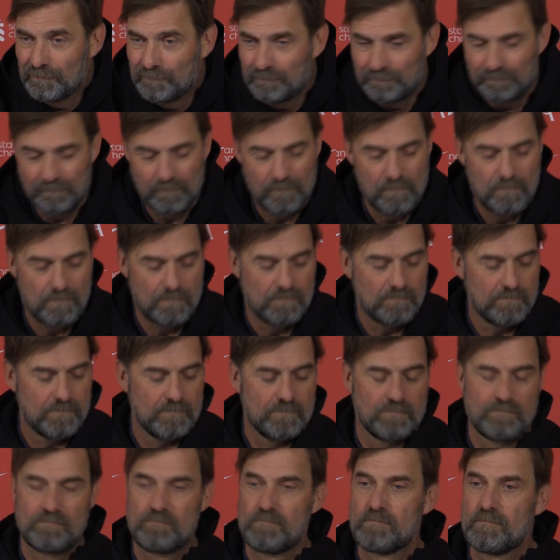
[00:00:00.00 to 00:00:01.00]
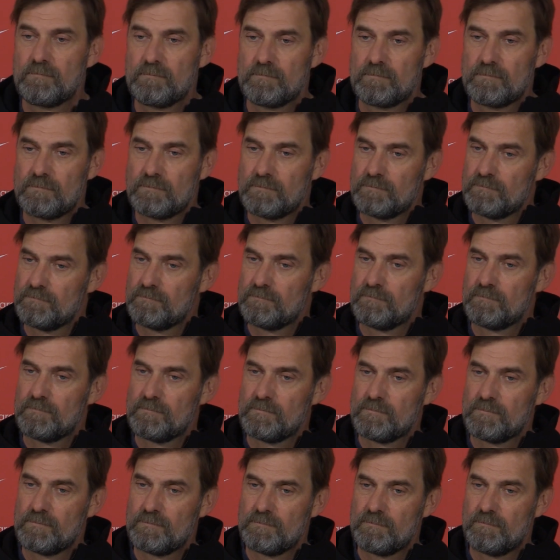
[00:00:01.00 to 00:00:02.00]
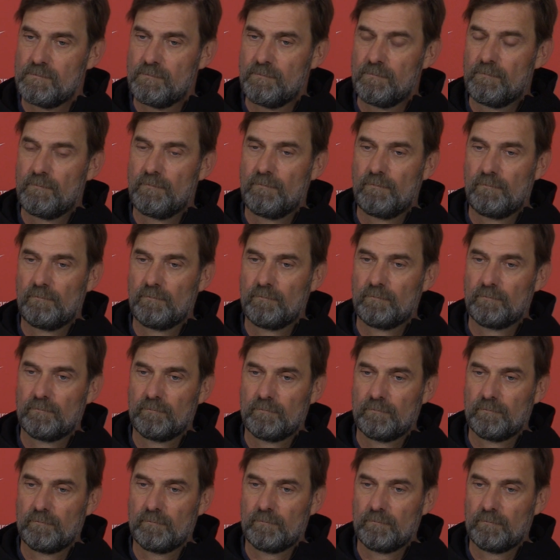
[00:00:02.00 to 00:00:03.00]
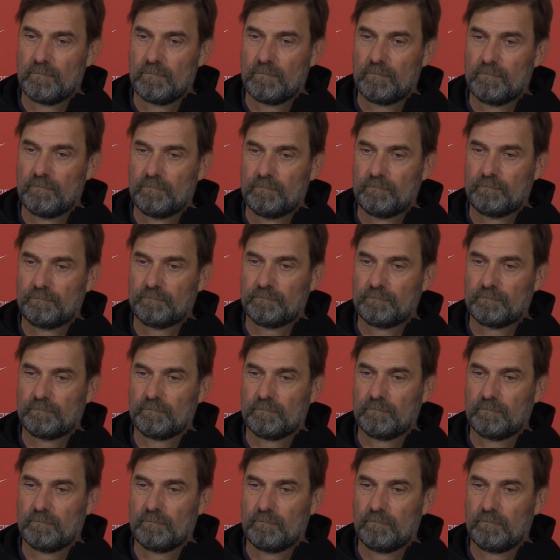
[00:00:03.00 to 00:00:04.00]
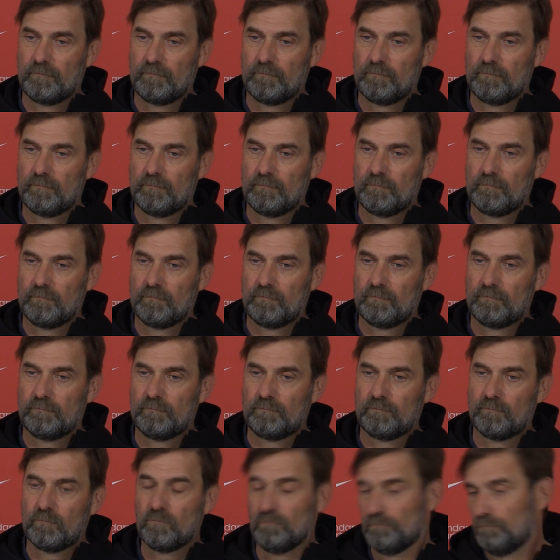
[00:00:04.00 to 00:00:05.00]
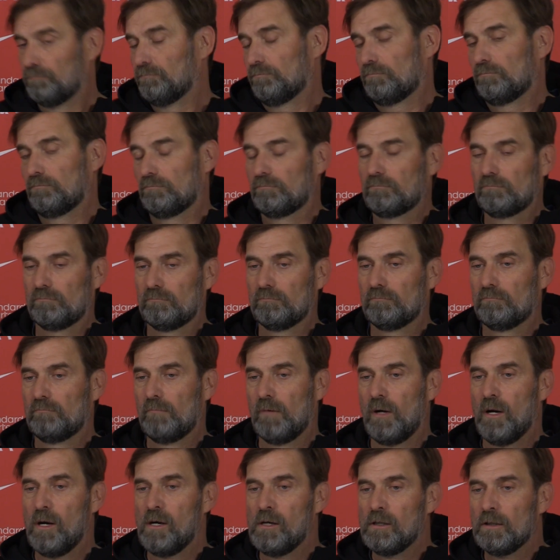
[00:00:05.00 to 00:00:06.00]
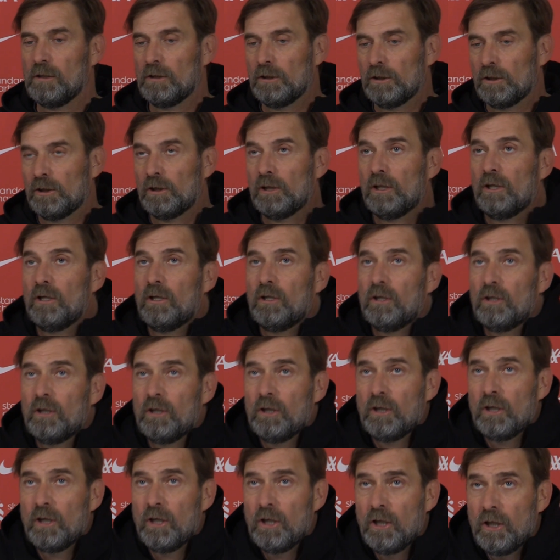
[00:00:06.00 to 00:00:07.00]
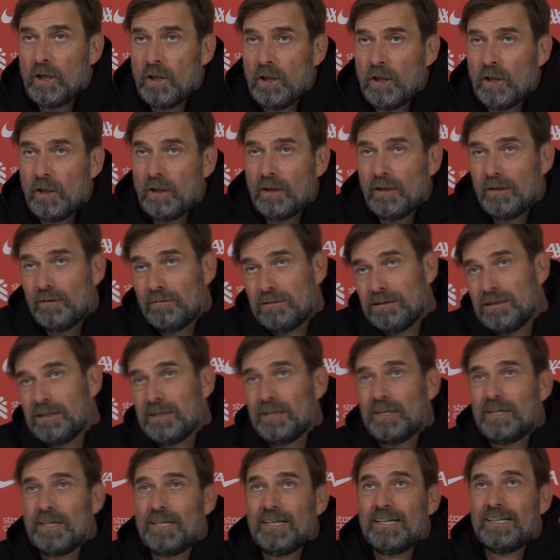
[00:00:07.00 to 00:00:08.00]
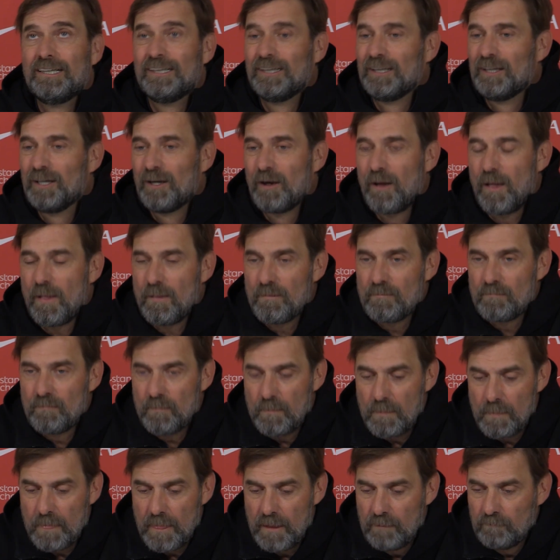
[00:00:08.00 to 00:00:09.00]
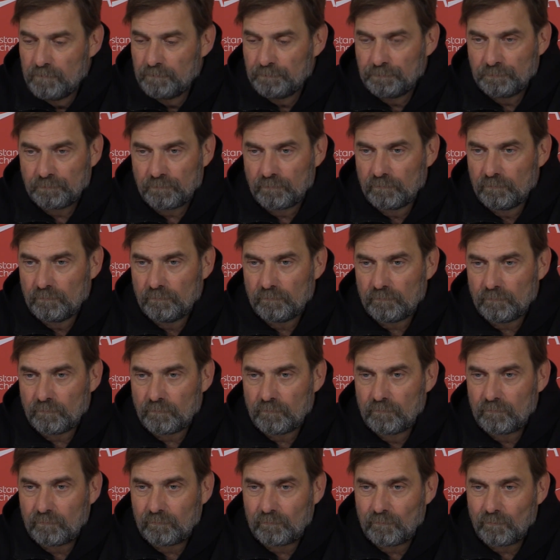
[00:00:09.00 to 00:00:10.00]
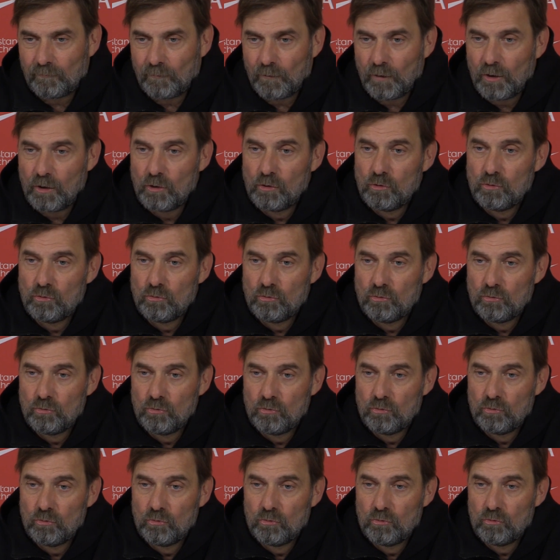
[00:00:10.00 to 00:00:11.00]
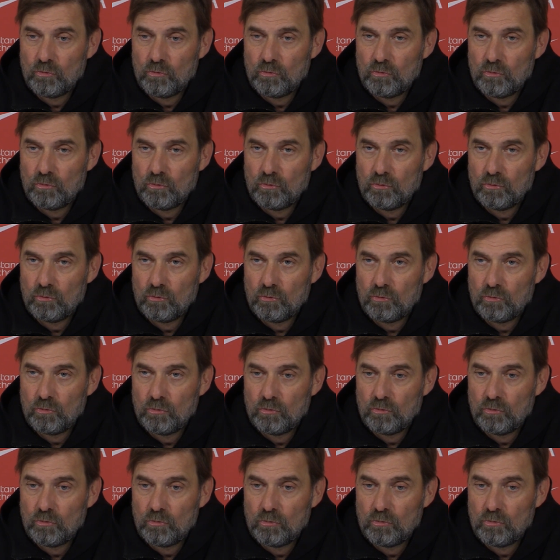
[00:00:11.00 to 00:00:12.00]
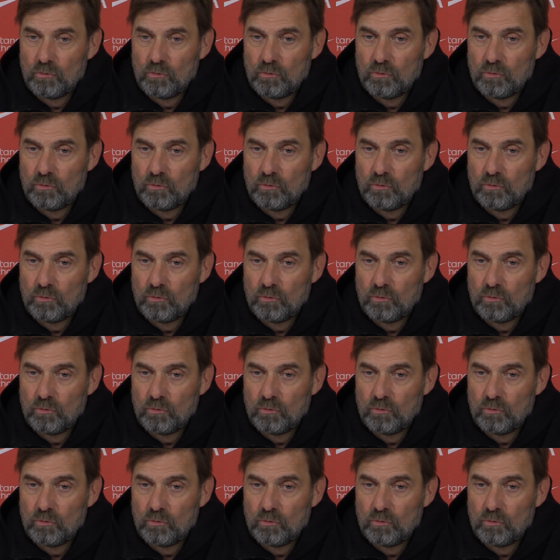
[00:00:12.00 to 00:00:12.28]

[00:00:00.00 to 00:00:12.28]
I know you touched upon it there, but a lot of people are seeing this as maybe your biggest threat, the biggest potential banana slip. What do you see as their main challenge to you this weekend?